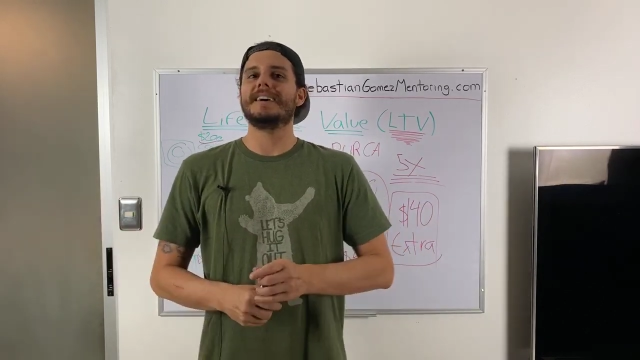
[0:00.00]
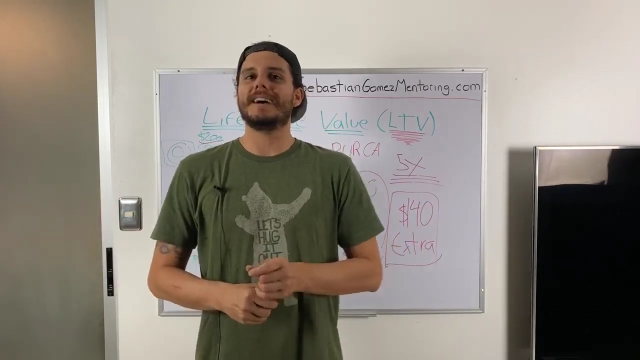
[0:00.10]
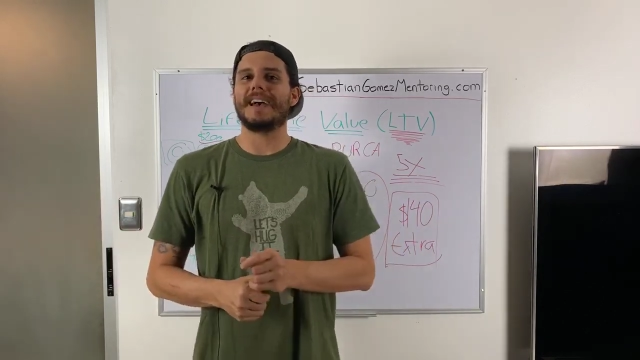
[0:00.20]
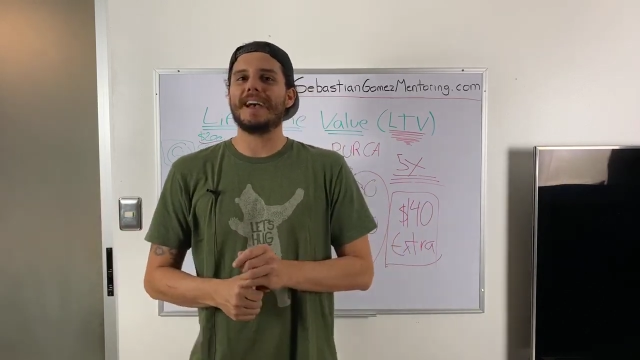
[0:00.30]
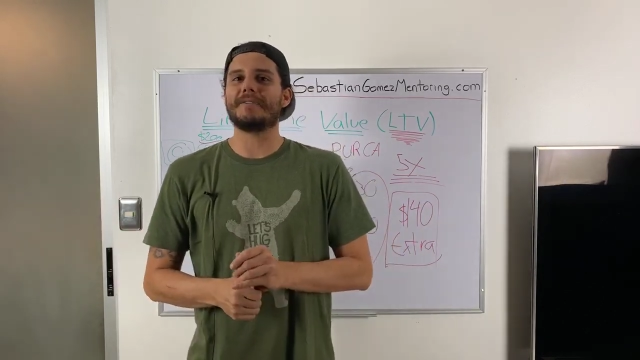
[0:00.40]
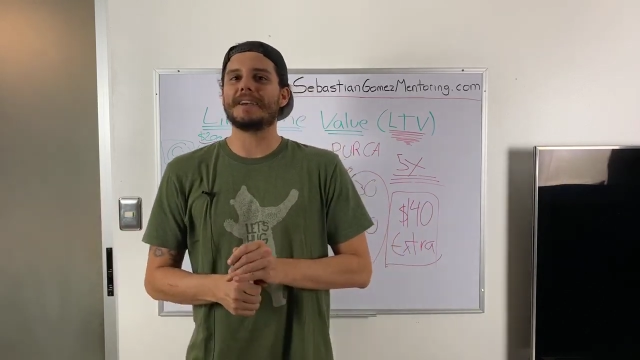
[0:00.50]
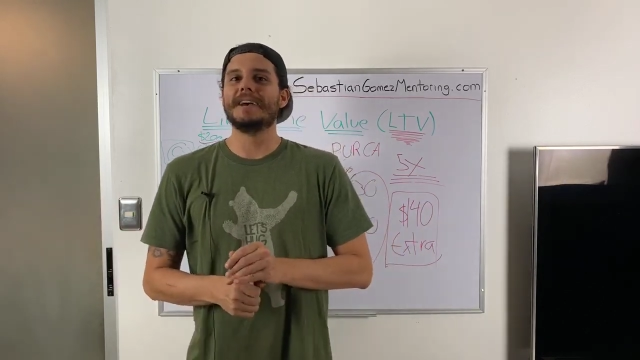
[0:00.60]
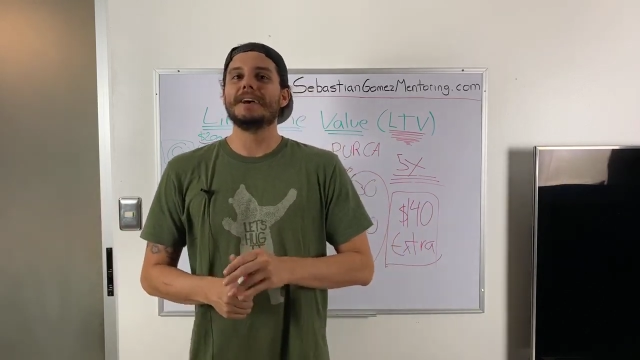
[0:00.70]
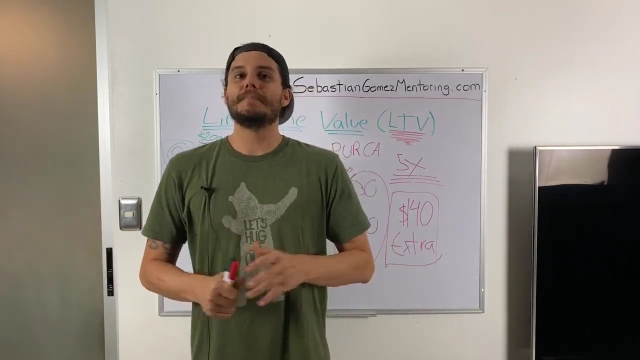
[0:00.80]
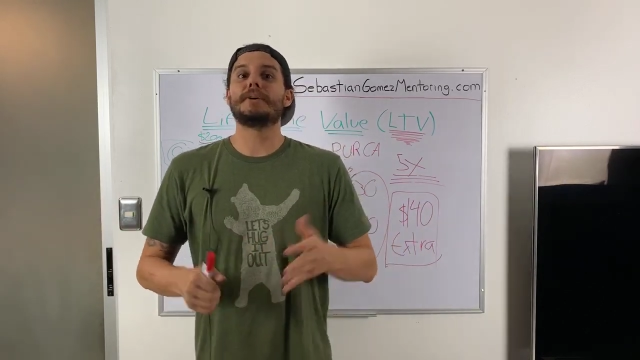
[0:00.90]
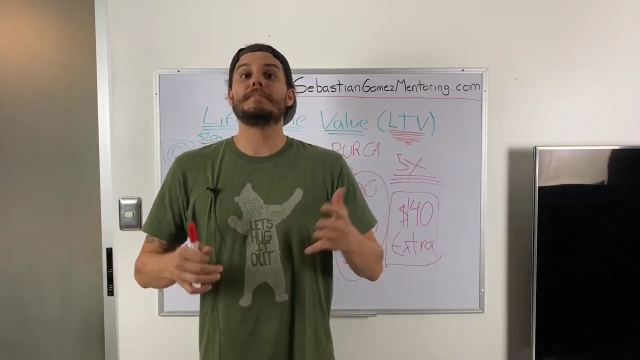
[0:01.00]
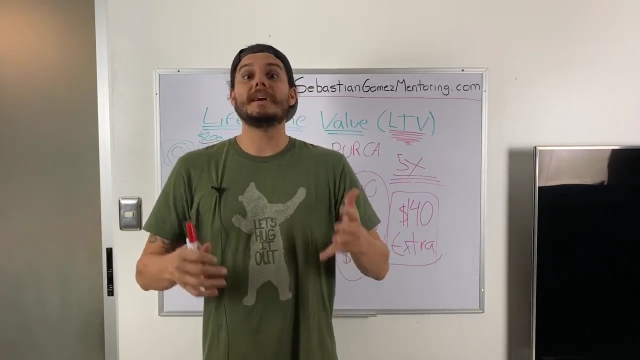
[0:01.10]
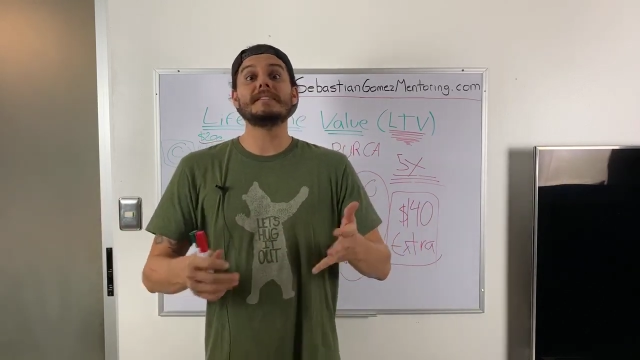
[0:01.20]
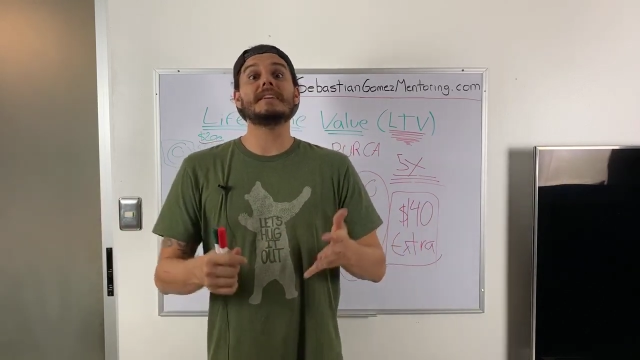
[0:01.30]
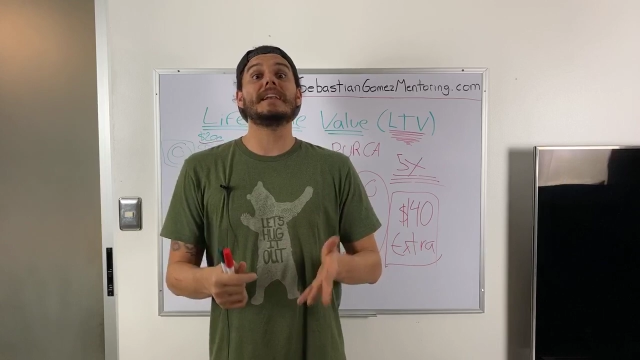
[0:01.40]
angry. But
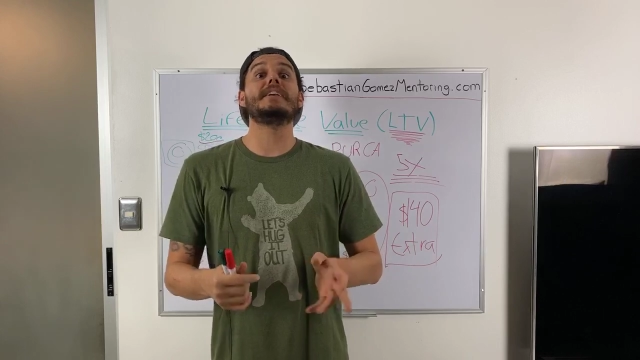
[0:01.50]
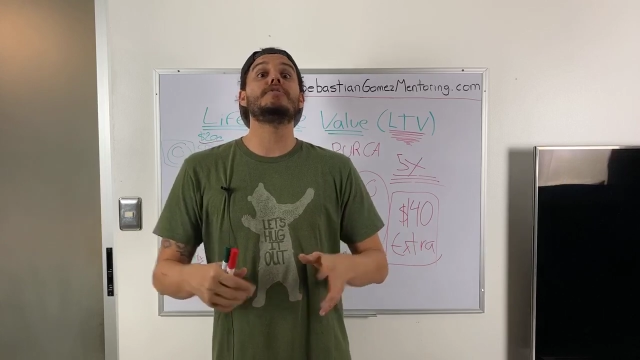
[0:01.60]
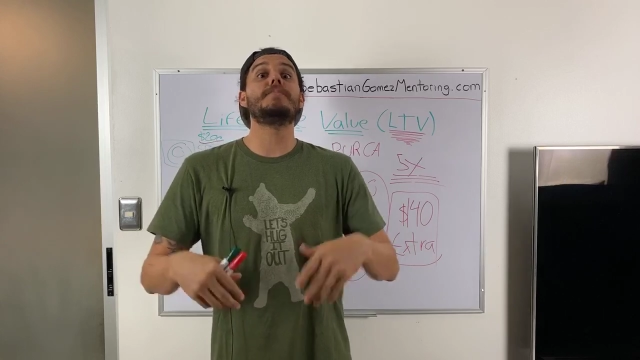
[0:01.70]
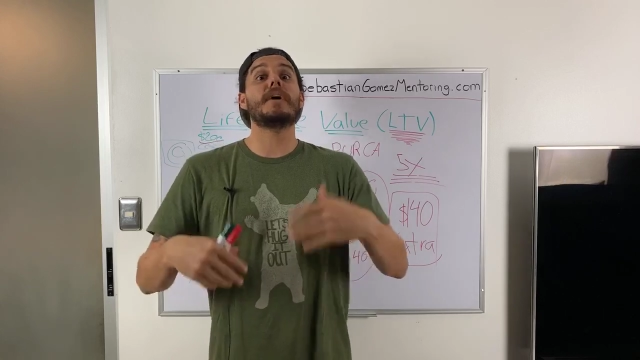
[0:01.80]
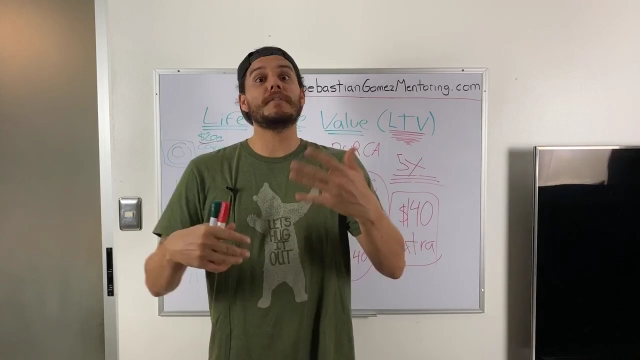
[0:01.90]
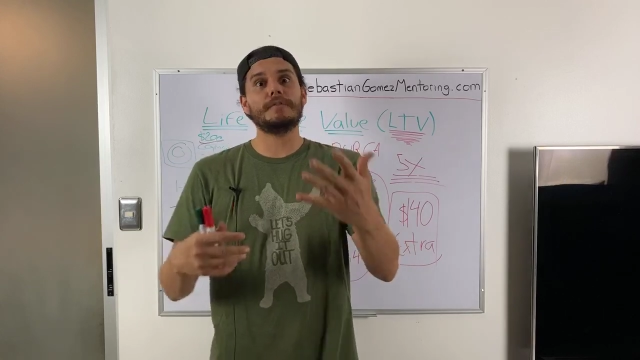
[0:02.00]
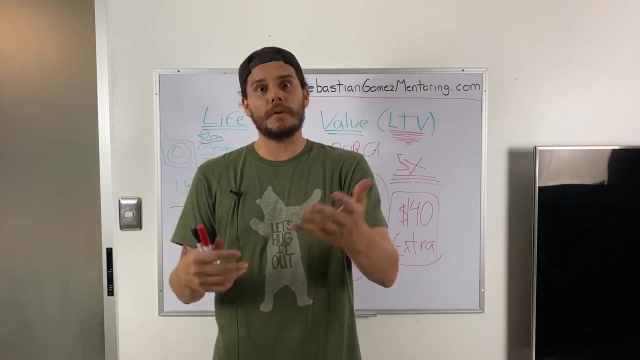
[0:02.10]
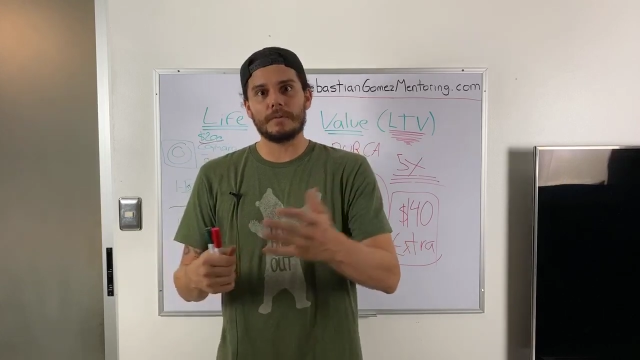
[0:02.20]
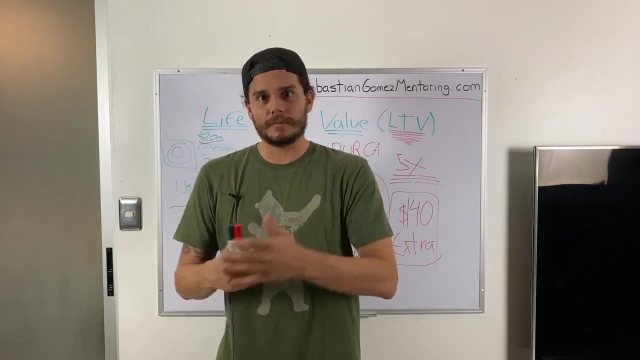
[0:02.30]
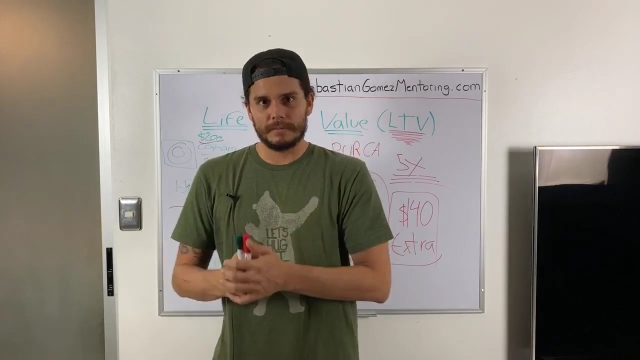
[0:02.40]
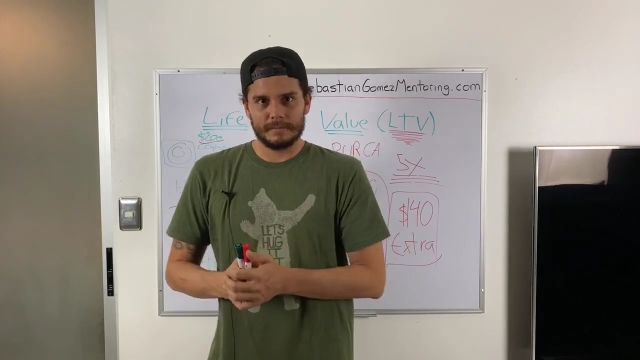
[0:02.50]
basically, you bought a phone,